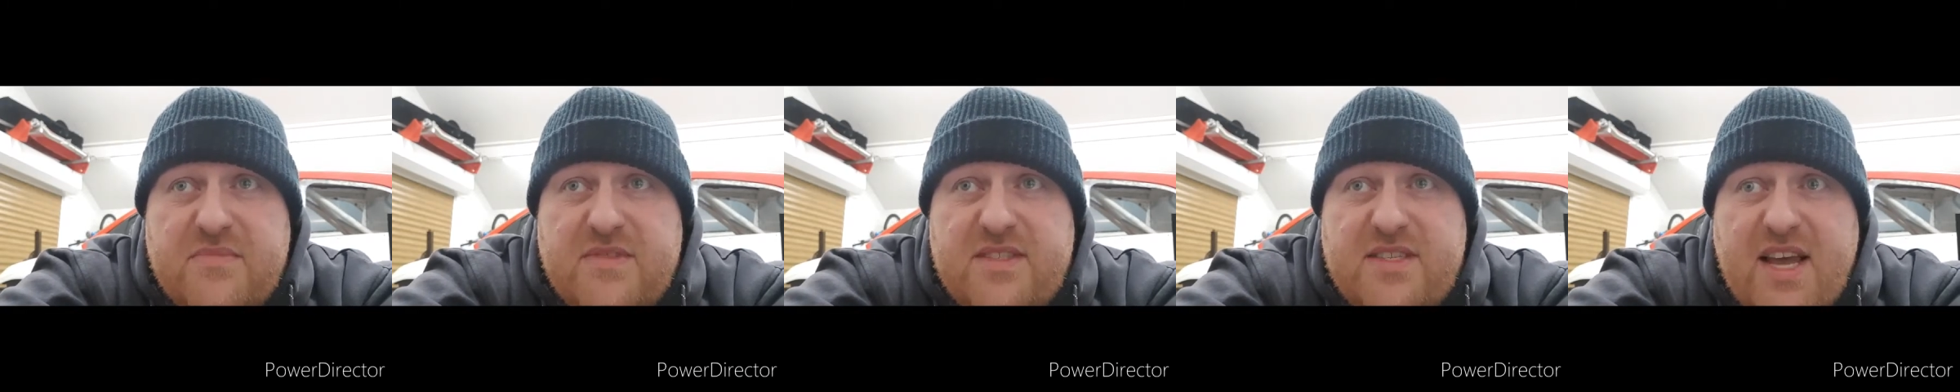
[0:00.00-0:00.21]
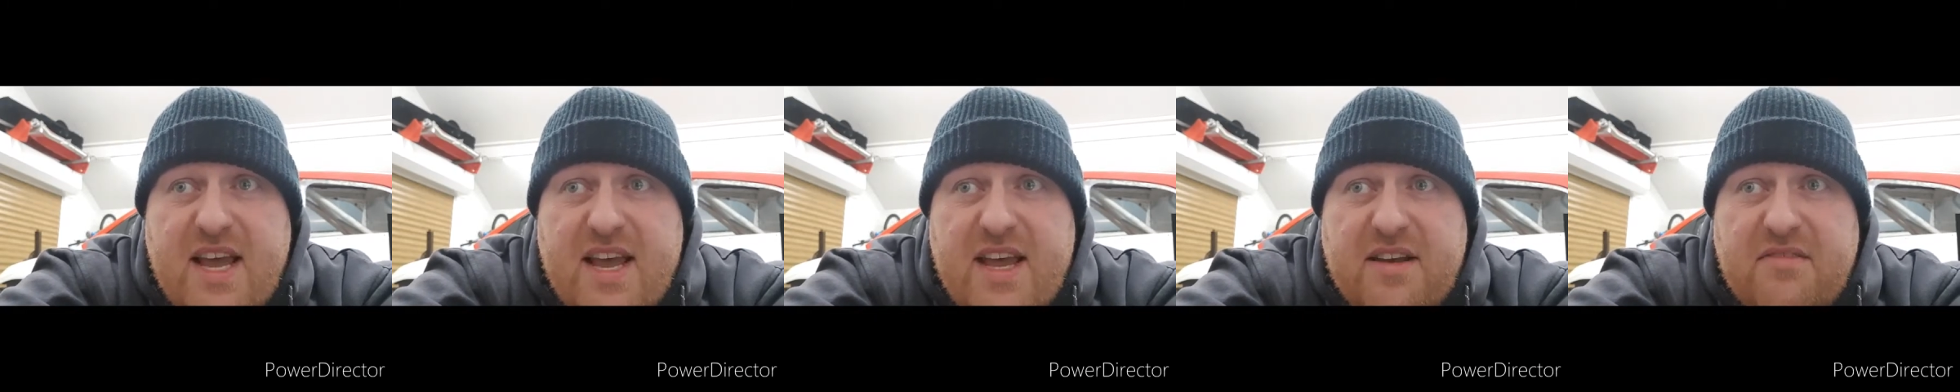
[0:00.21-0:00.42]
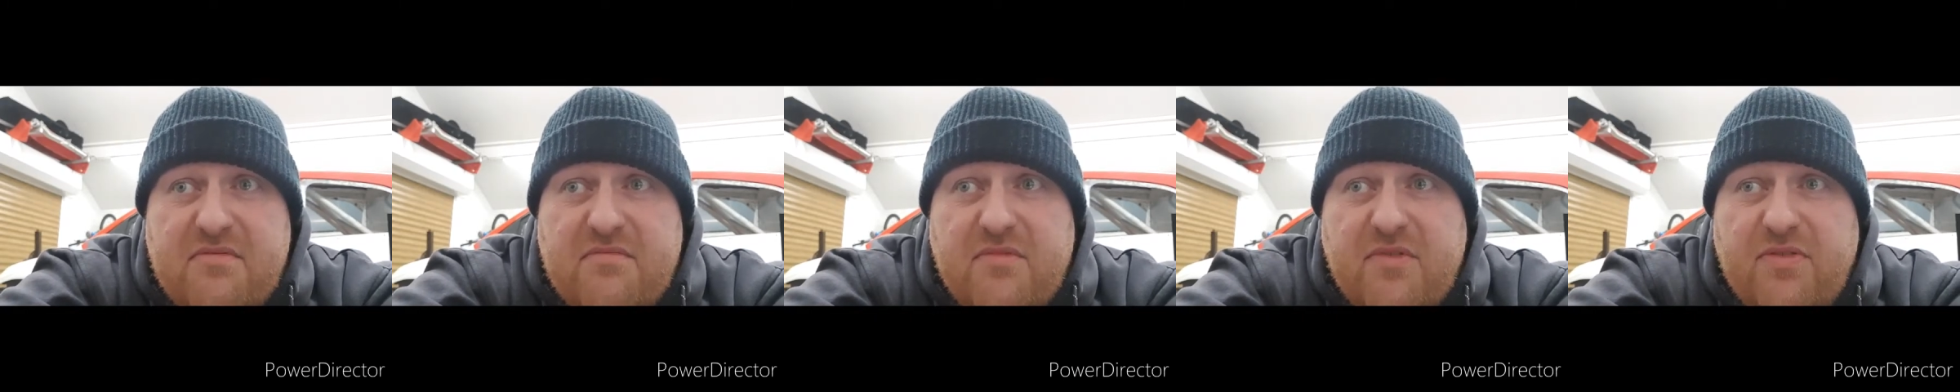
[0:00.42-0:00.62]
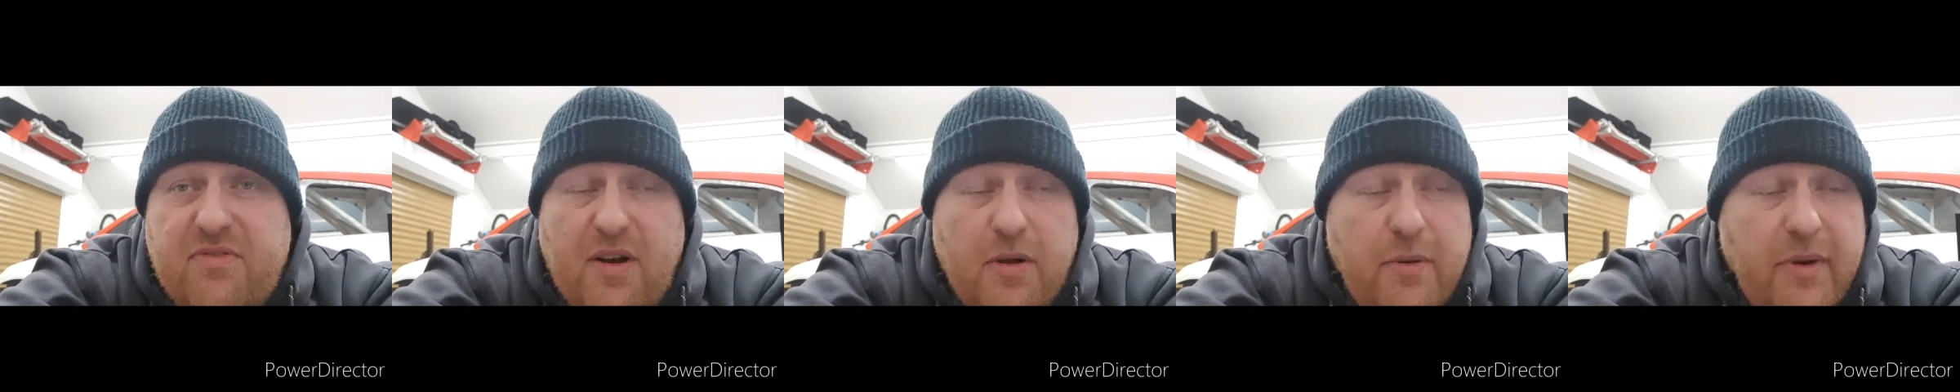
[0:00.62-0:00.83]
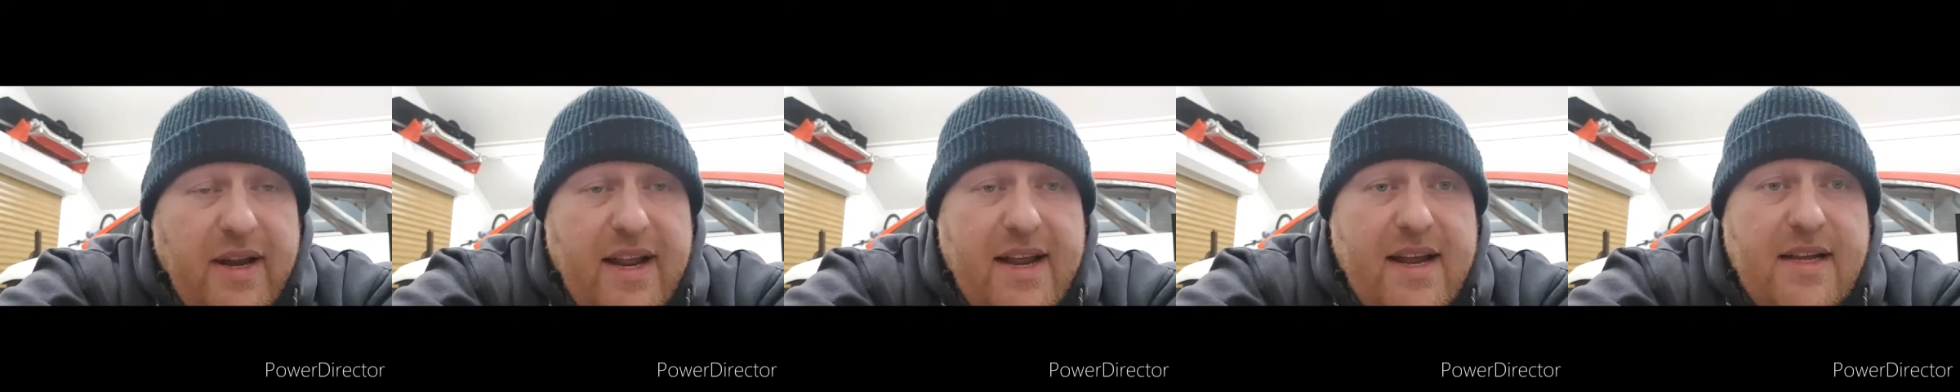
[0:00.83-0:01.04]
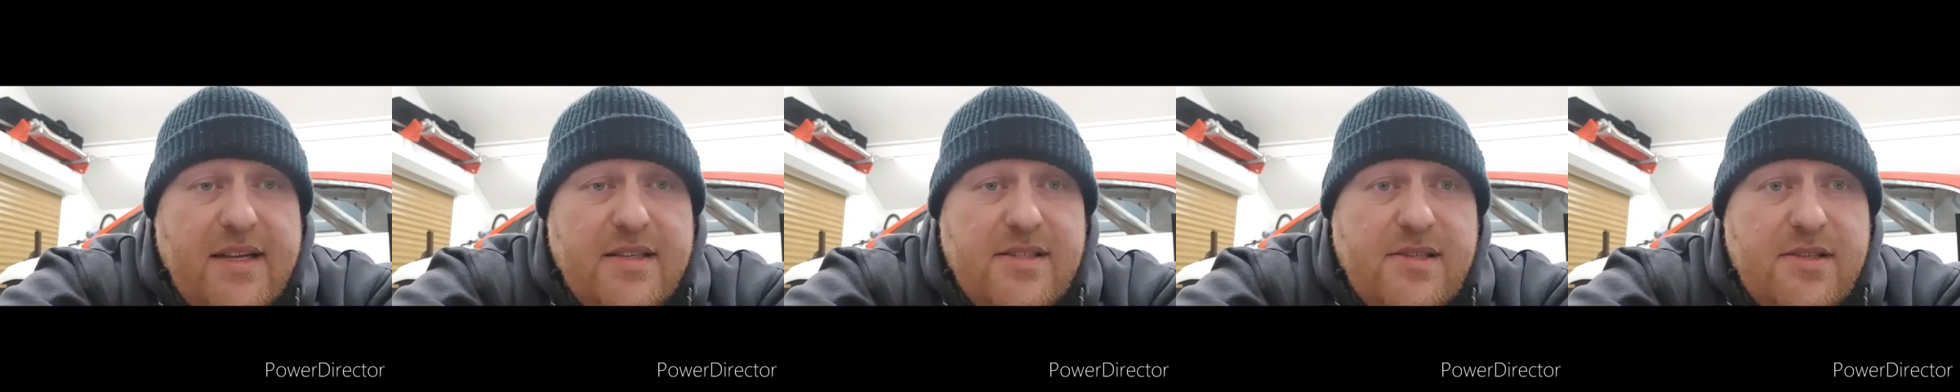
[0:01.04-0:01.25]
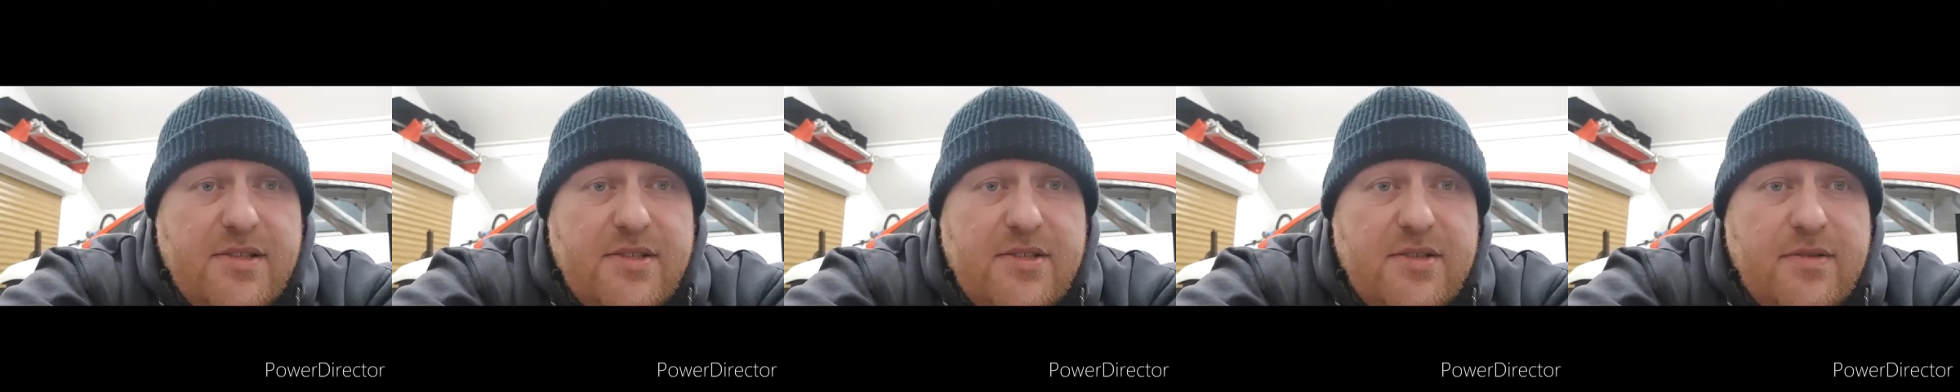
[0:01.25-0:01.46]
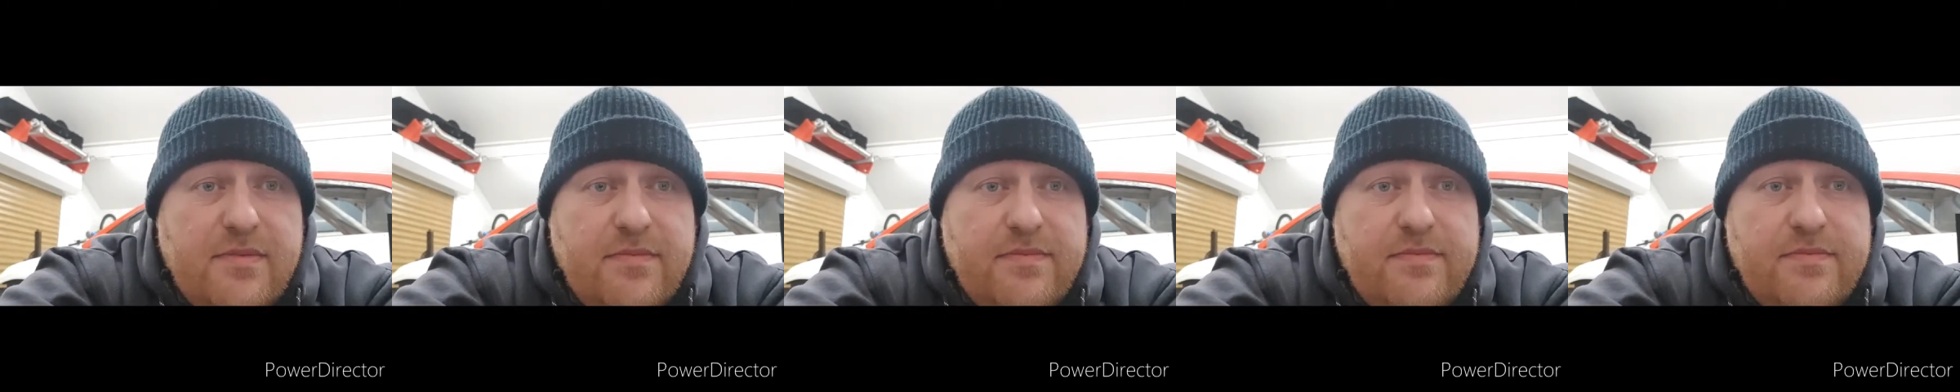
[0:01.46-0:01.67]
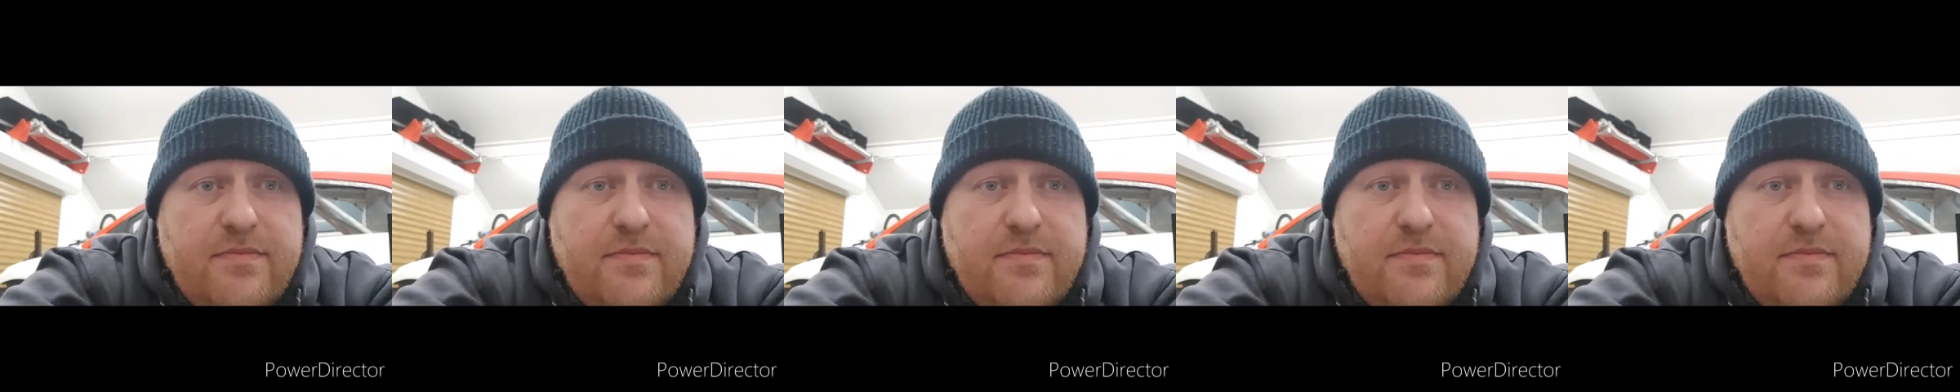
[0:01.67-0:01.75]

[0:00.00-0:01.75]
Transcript: 10 fluid ounces.